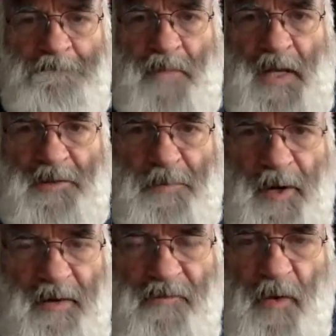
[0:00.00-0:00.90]
is
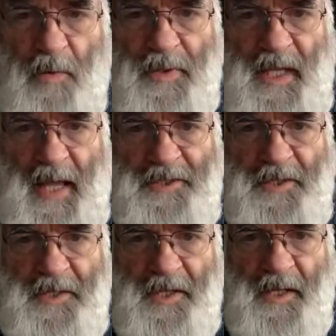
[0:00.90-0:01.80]
putting forward
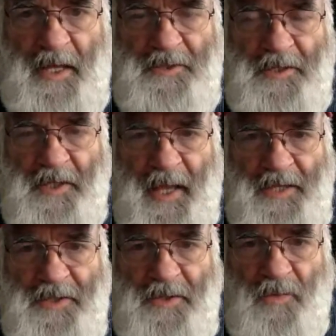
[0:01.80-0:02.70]

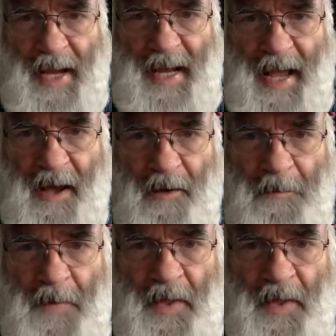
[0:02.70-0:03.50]
legislation right now